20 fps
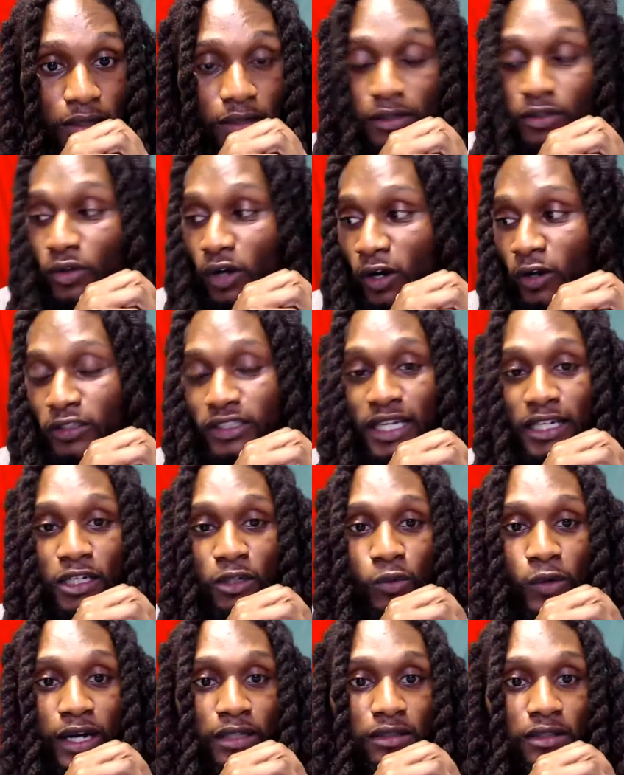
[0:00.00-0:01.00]
You heard that
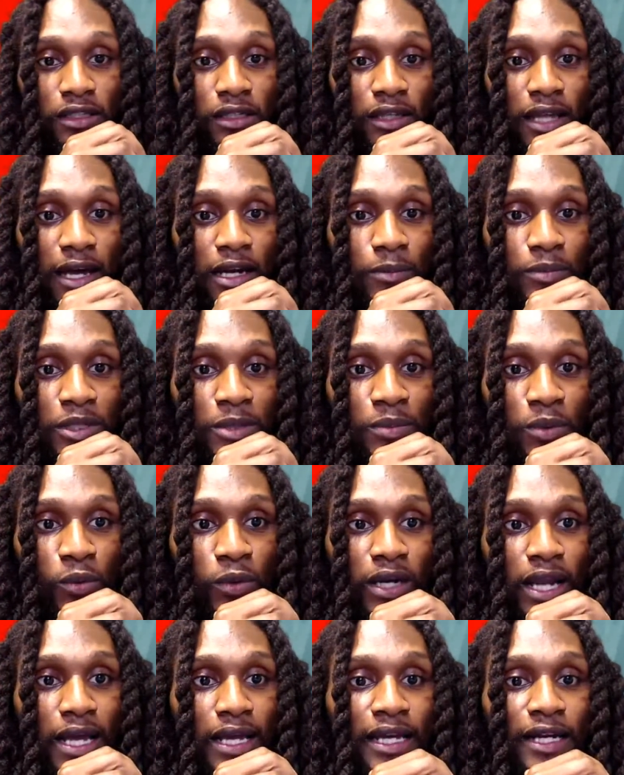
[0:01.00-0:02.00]
correctly. A lot of people,
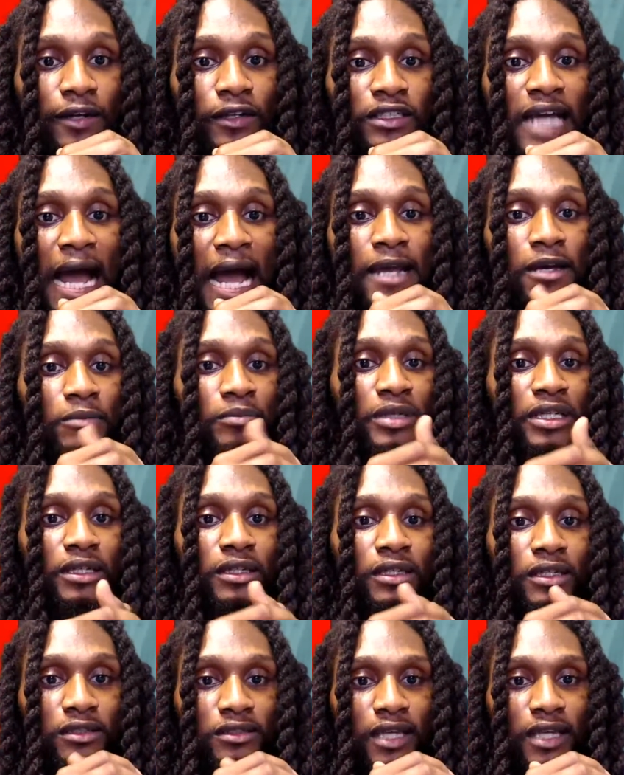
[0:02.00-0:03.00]
when they hear
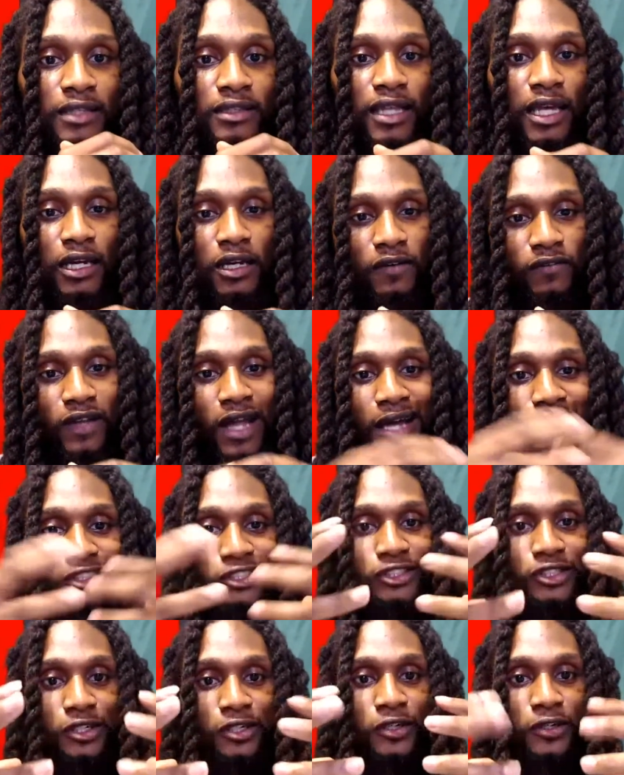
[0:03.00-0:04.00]
diabetes, they think of like
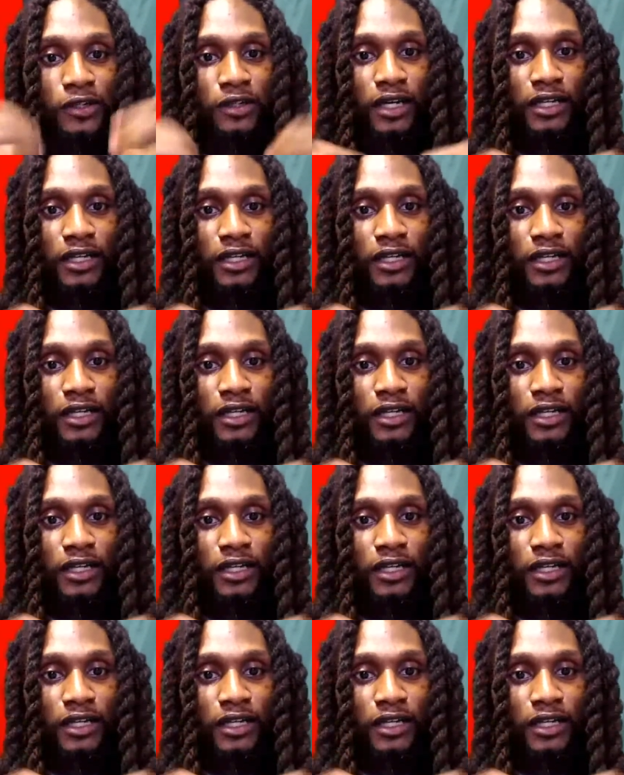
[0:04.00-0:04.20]
sugar.